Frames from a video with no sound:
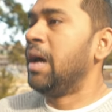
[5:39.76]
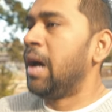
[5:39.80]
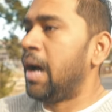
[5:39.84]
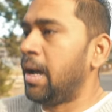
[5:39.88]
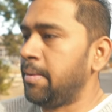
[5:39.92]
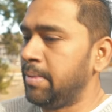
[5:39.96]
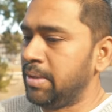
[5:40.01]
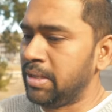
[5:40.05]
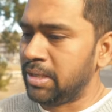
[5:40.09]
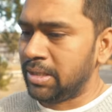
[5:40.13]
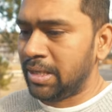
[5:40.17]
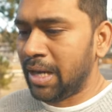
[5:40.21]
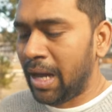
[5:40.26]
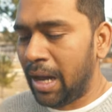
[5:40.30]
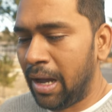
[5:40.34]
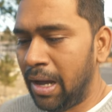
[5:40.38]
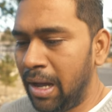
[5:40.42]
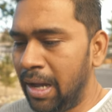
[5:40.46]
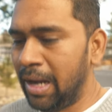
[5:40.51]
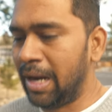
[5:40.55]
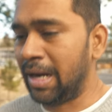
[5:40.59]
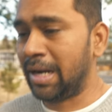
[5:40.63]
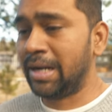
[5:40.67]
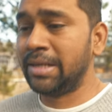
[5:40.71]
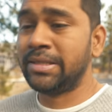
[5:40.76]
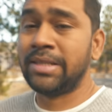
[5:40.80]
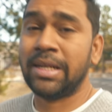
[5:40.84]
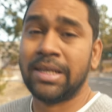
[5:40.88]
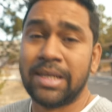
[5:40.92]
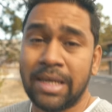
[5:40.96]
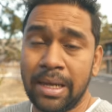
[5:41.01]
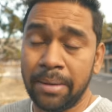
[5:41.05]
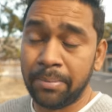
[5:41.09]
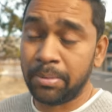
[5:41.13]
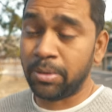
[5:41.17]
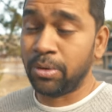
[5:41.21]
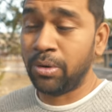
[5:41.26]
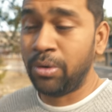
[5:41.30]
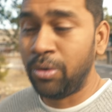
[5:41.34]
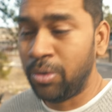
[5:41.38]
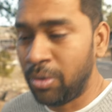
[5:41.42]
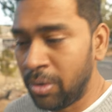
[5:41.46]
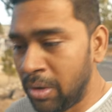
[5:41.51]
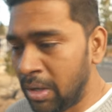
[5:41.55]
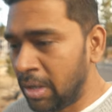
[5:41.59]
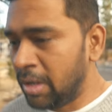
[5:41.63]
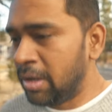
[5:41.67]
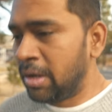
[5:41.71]
I mean, yeah, at least I came to
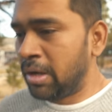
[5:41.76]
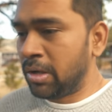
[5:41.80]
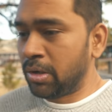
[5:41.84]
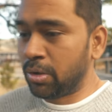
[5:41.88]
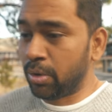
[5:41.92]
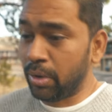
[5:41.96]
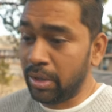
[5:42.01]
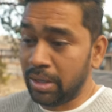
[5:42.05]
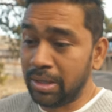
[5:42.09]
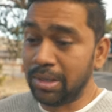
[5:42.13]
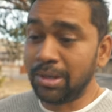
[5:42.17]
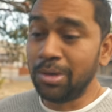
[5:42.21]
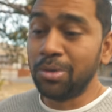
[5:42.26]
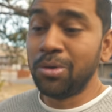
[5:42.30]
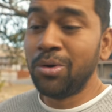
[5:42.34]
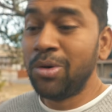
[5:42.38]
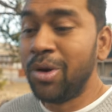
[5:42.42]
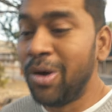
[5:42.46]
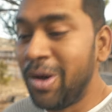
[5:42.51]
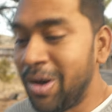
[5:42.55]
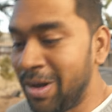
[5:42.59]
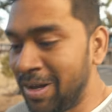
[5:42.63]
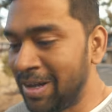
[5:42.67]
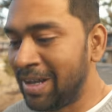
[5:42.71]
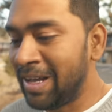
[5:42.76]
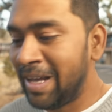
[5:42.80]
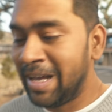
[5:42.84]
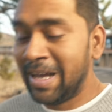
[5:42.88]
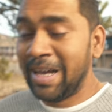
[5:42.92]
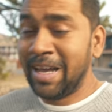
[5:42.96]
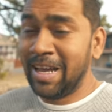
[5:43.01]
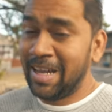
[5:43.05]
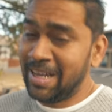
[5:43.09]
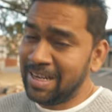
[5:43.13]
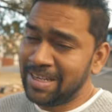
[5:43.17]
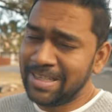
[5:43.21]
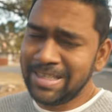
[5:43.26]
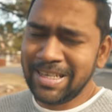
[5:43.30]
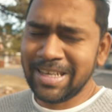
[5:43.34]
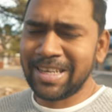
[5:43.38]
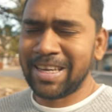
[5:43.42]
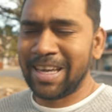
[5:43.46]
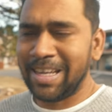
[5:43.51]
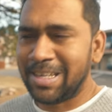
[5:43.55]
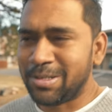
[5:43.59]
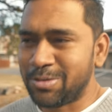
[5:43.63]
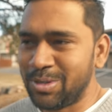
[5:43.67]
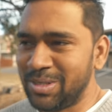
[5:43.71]
know a new
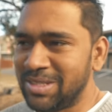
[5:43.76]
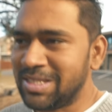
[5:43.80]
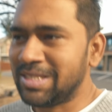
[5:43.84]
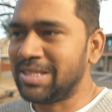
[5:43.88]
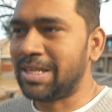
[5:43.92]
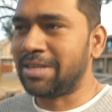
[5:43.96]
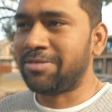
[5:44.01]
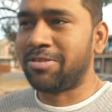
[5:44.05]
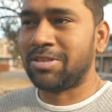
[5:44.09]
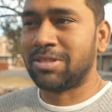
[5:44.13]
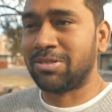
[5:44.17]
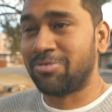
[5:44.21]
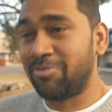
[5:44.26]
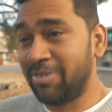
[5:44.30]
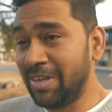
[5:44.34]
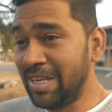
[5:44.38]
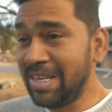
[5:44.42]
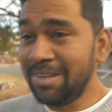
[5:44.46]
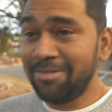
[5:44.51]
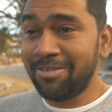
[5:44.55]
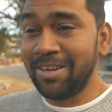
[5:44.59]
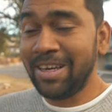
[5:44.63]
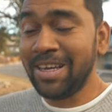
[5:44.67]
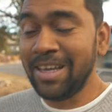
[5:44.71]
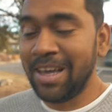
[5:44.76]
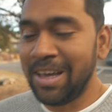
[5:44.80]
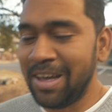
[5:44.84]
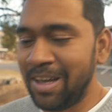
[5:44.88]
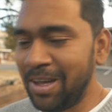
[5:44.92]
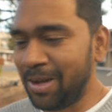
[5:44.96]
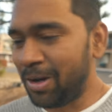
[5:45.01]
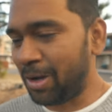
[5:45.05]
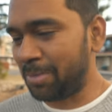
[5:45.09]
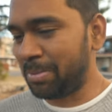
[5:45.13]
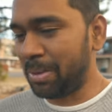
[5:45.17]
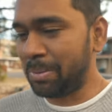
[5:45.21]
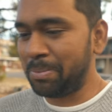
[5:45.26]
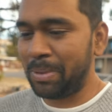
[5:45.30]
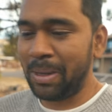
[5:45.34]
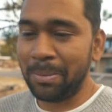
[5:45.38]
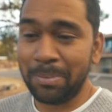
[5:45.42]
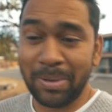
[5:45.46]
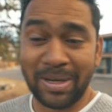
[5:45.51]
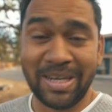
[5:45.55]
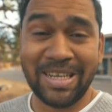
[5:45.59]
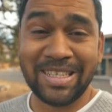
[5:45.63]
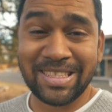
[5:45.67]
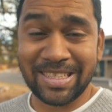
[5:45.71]
ticket reason that was weaving. On my
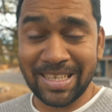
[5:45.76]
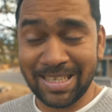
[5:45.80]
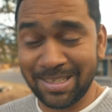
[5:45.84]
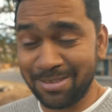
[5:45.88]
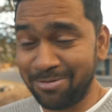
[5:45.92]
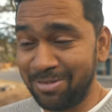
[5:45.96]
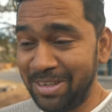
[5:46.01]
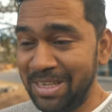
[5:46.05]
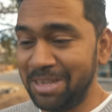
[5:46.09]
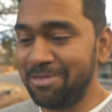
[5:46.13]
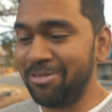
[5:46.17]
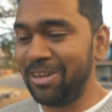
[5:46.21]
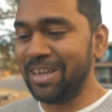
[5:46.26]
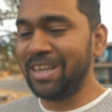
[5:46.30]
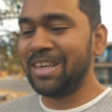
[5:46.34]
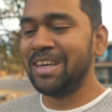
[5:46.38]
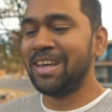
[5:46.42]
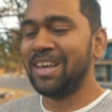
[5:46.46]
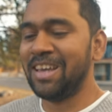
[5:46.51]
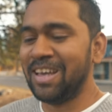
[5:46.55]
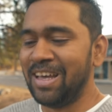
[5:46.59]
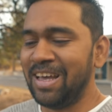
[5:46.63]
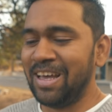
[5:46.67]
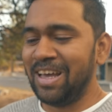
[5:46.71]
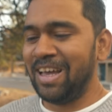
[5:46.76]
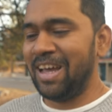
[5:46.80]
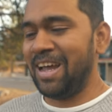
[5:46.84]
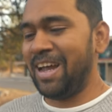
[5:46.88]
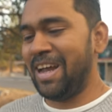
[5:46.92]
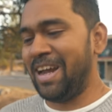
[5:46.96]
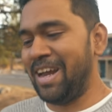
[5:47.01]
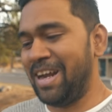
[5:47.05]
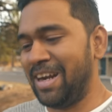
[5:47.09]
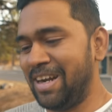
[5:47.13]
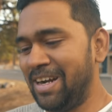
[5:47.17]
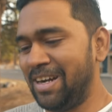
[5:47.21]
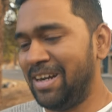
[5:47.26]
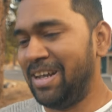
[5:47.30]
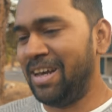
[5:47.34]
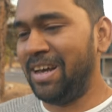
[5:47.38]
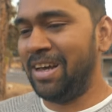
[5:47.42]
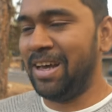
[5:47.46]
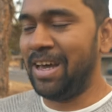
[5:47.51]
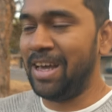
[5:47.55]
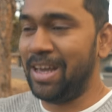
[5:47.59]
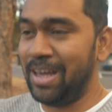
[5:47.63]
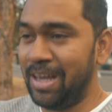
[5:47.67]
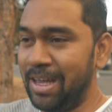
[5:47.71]
paper, it says weaving. And
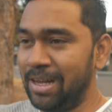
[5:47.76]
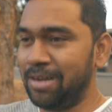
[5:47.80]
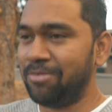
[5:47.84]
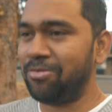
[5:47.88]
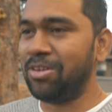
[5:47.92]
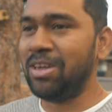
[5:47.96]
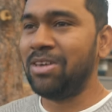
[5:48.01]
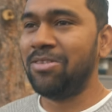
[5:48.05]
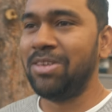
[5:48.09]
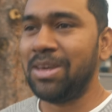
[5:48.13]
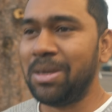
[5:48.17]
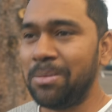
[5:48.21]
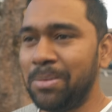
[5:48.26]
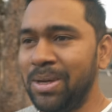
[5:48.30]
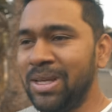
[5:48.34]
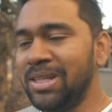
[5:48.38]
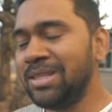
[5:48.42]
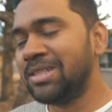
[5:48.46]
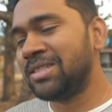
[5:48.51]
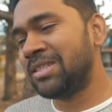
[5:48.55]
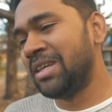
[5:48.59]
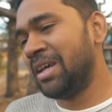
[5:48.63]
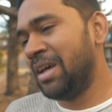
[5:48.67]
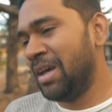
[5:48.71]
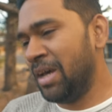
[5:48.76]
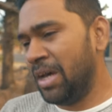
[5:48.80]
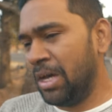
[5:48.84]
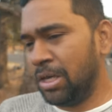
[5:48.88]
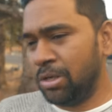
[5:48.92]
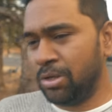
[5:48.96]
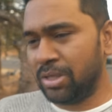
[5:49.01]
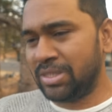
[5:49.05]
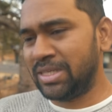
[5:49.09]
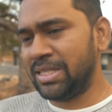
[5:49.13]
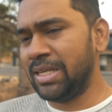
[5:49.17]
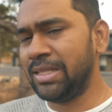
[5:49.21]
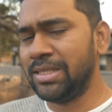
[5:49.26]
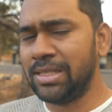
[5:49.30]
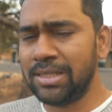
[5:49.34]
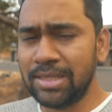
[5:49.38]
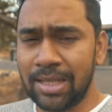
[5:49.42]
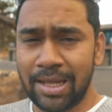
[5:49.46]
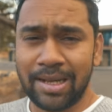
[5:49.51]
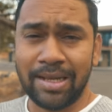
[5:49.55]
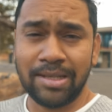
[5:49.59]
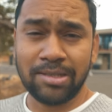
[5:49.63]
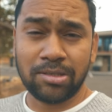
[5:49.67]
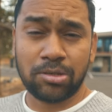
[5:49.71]
weaving means you're changing
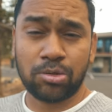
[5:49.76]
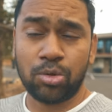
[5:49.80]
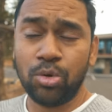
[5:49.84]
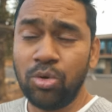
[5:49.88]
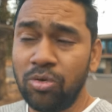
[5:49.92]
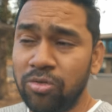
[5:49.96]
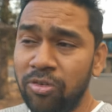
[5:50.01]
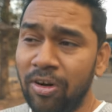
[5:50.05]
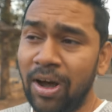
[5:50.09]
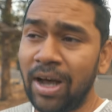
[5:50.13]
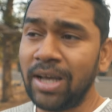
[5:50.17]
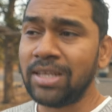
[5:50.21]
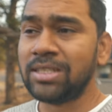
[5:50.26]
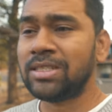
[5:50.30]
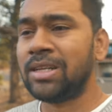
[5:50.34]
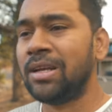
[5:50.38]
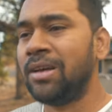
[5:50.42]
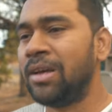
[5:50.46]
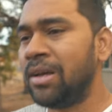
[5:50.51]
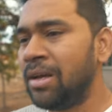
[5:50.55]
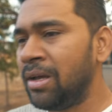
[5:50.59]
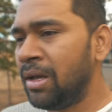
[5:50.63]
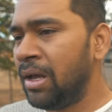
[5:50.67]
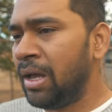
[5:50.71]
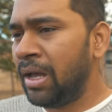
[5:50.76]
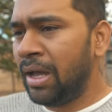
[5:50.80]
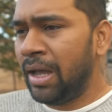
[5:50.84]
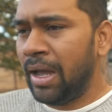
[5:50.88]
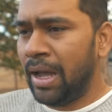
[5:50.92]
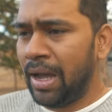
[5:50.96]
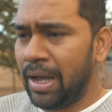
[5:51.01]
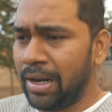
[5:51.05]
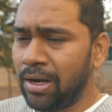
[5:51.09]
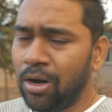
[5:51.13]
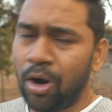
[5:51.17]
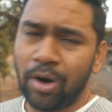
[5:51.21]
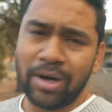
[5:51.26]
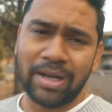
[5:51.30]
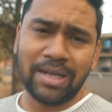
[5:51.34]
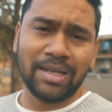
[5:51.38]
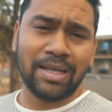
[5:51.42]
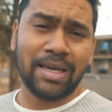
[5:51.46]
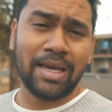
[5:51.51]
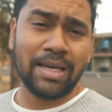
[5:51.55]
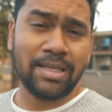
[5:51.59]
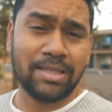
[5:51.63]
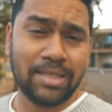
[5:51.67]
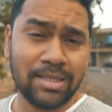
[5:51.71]
the lanes too fast and not
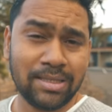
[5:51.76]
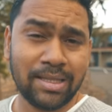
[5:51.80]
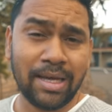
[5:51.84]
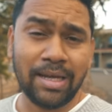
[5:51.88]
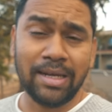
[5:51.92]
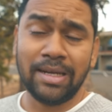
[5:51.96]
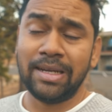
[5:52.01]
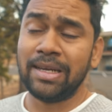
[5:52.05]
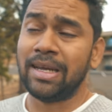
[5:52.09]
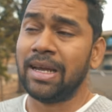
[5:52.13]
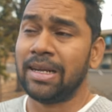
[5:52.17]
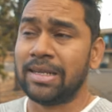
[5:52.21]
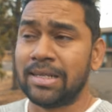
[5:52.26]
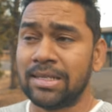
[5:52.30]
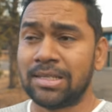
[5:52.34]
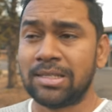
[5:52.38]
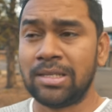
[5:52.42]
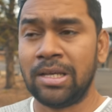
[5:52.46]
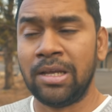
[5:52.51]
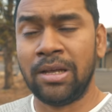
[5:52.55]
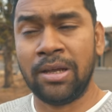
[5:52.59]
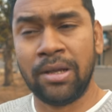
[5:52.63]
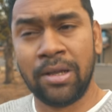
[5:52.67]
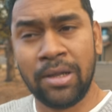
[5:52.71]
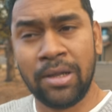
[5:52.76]
engaging the indicators